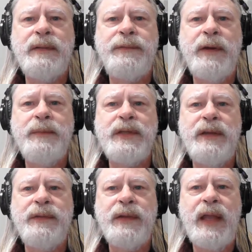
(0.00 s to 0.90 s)
From
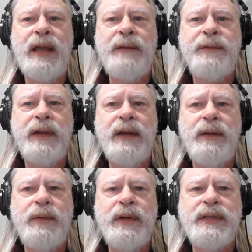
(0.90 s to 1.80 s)
South Africa,
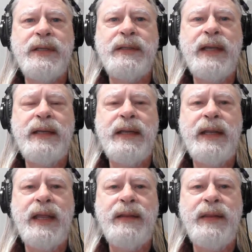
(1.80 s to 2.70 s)
where he's attending